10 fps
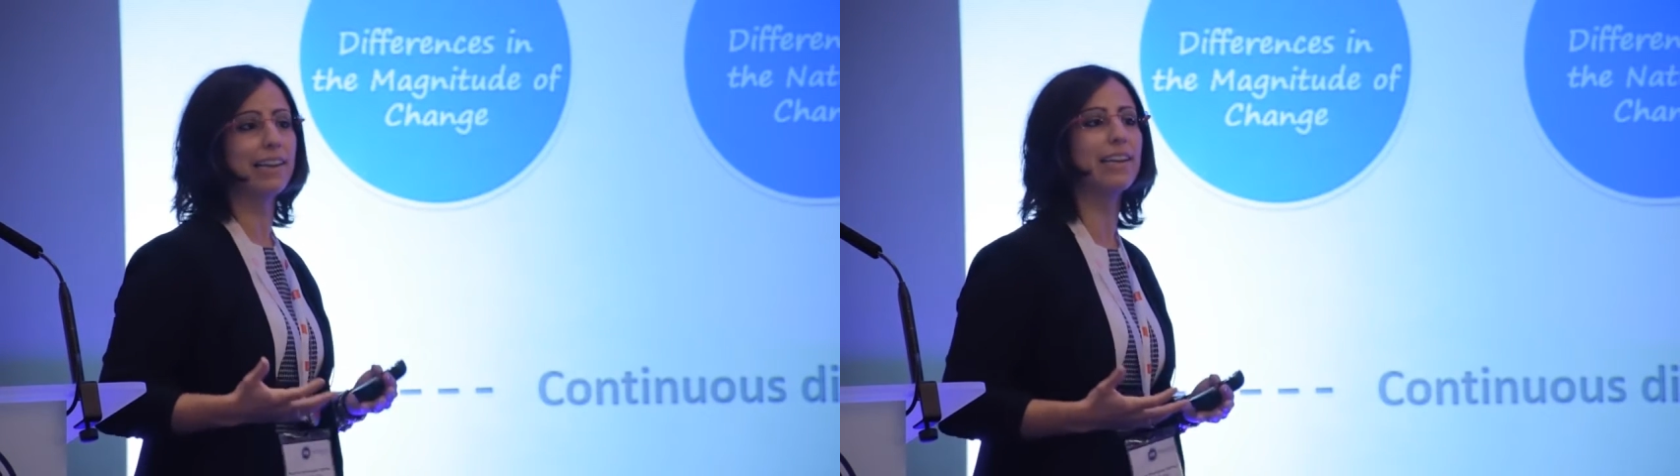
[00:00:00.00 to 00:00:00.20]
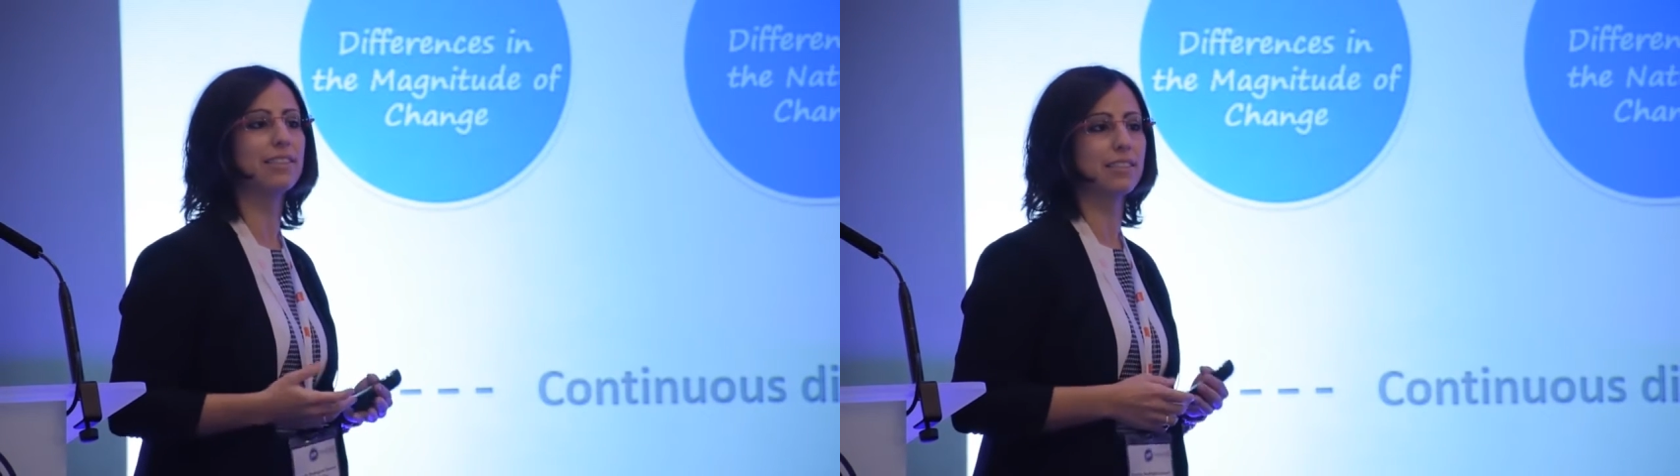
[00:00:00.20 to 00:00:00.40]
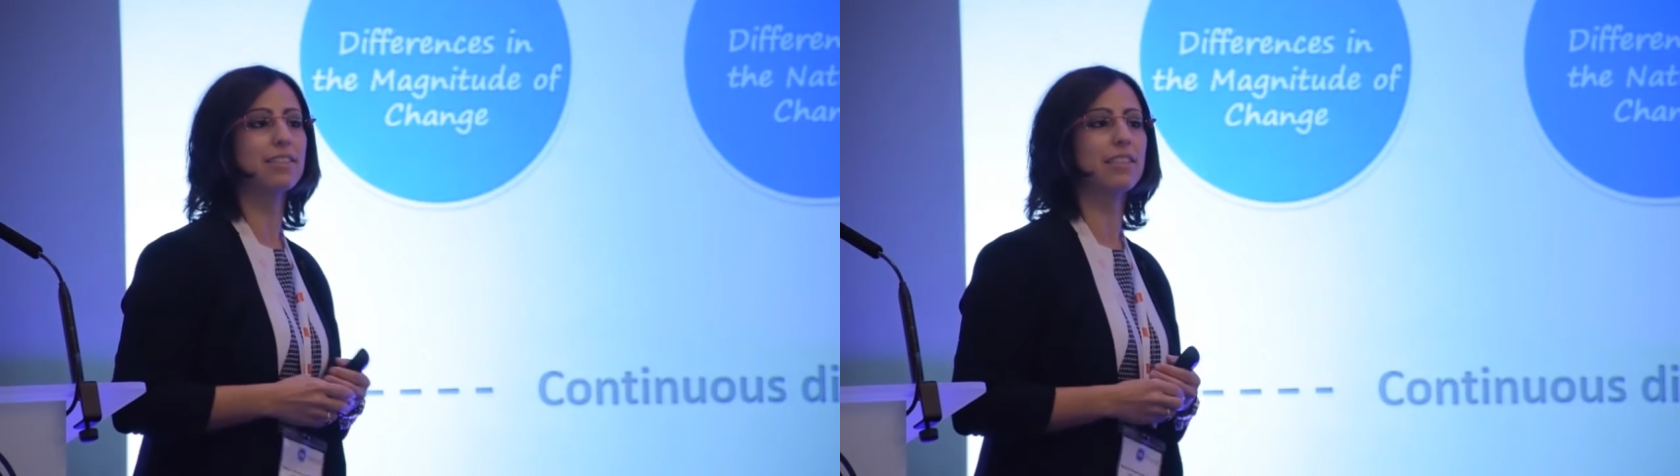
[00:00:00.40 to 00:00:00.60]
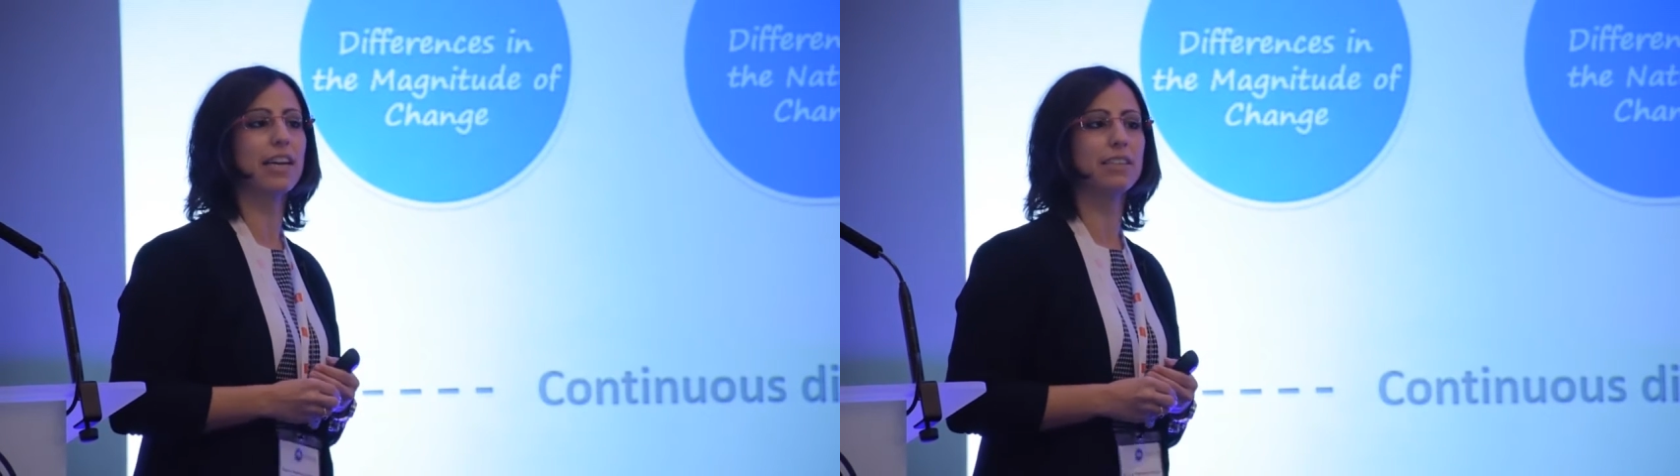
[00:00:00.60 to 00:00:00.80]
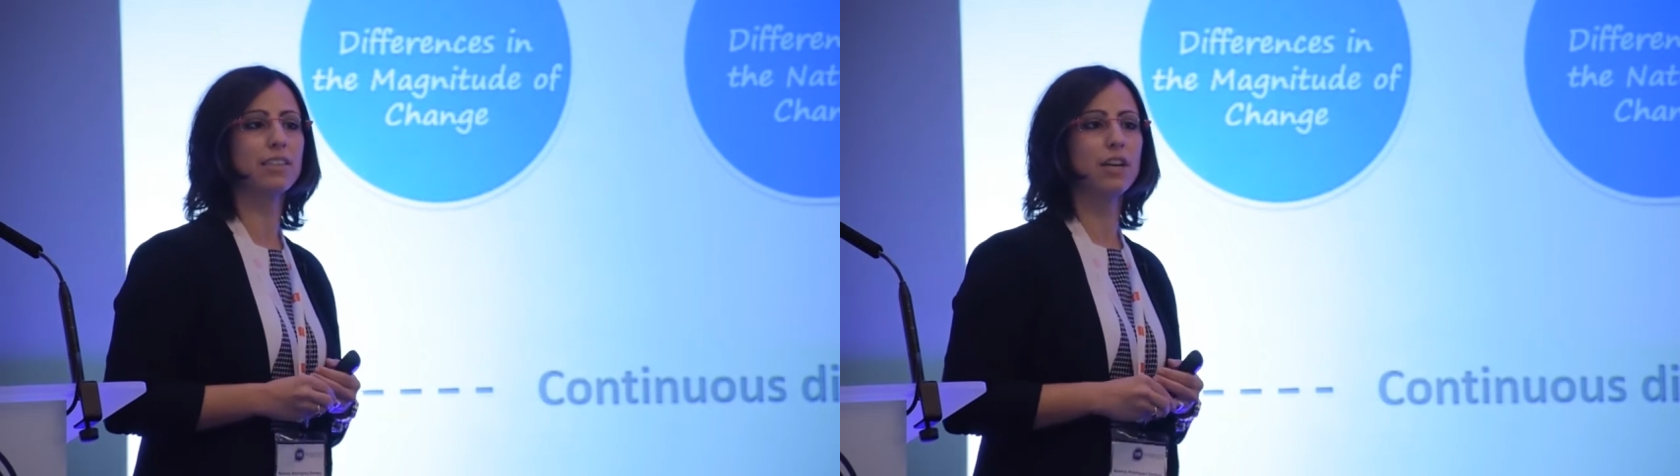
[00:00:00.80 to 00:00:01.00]
it is these
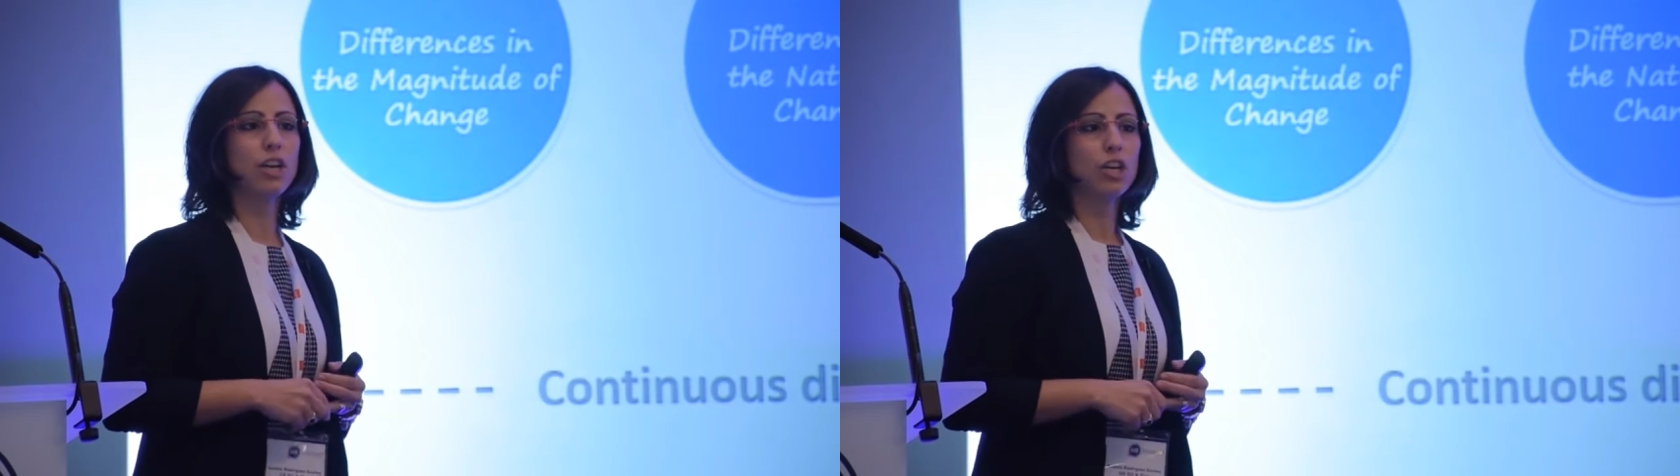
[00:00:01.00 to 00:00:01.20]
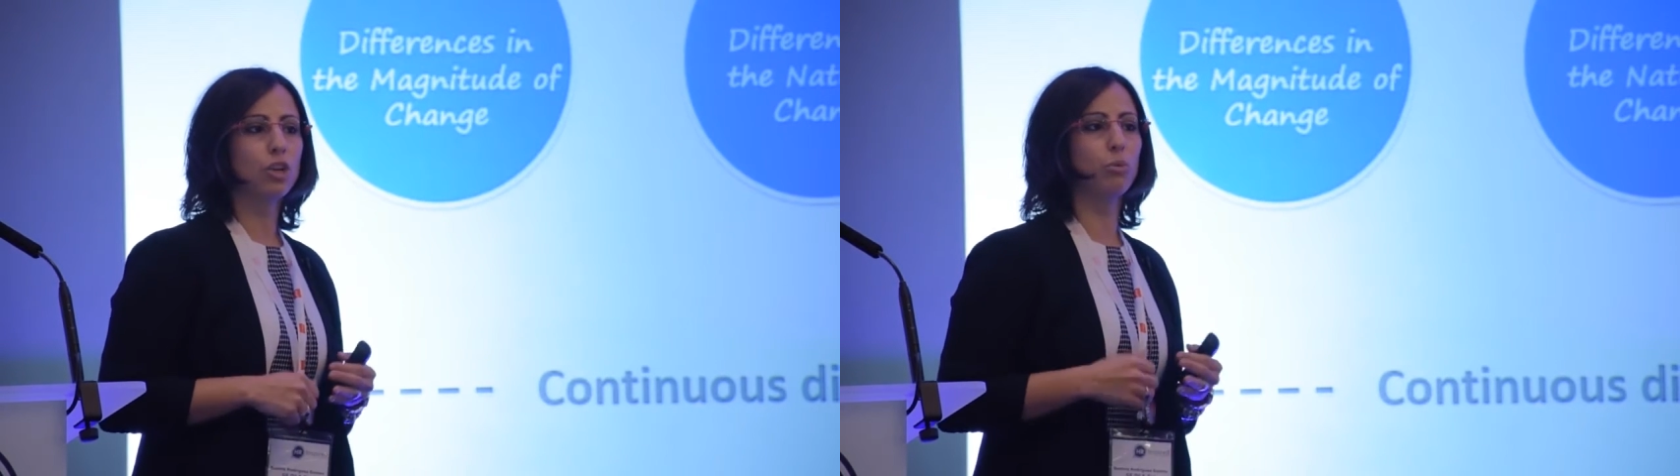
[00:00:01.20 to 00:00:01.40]
days. So